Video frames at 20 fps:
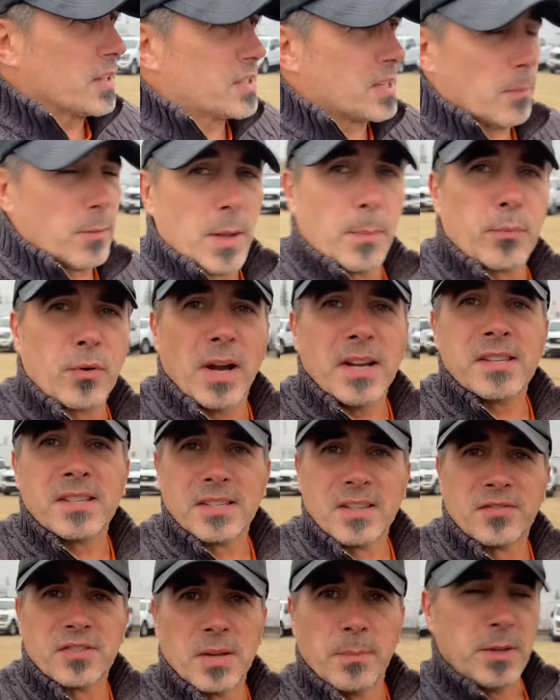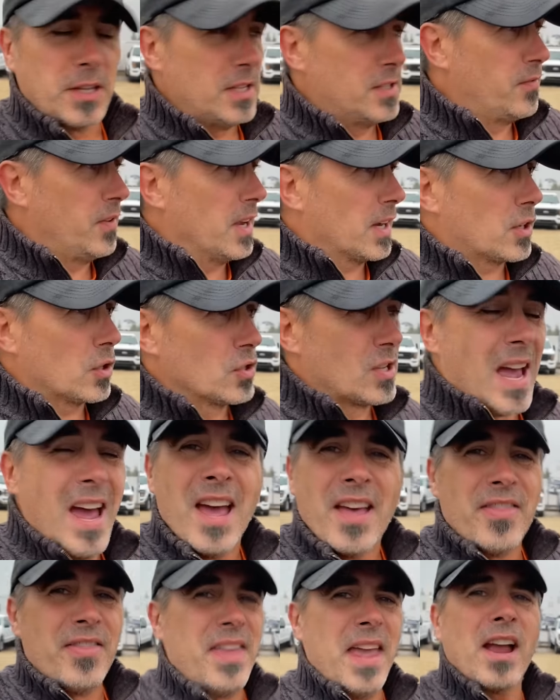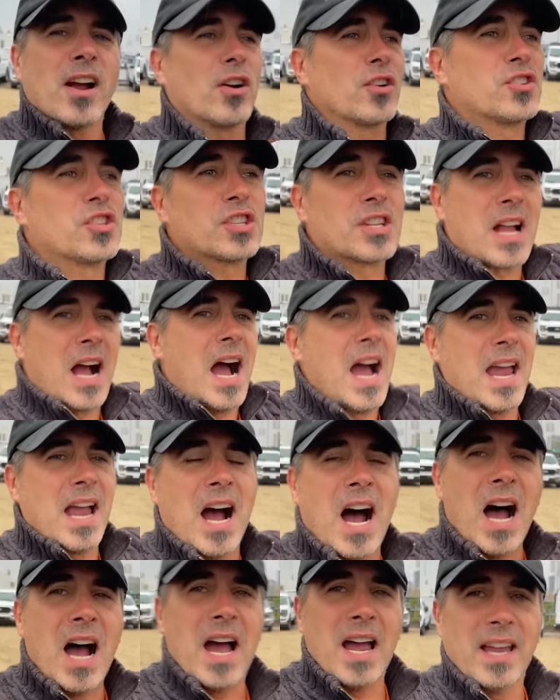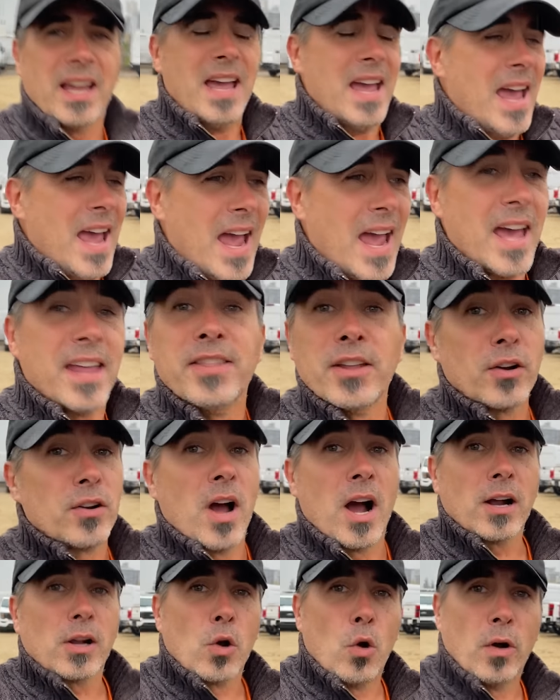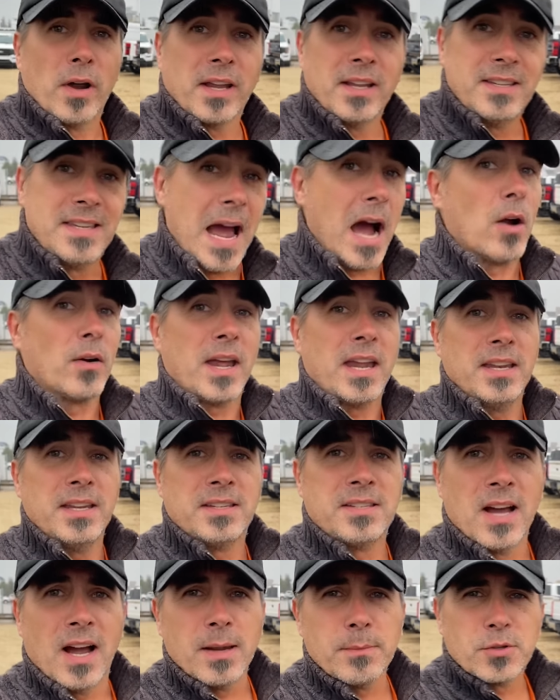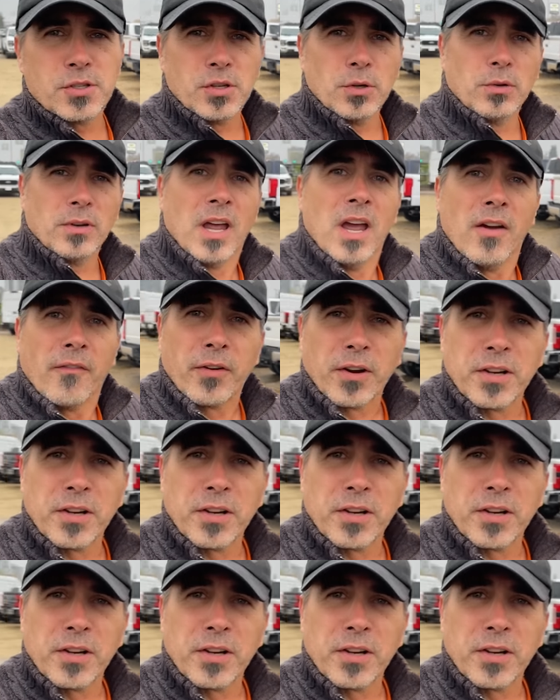some of the prices of some of these vehicles, they are sky high. And they're not going down anytime soon. For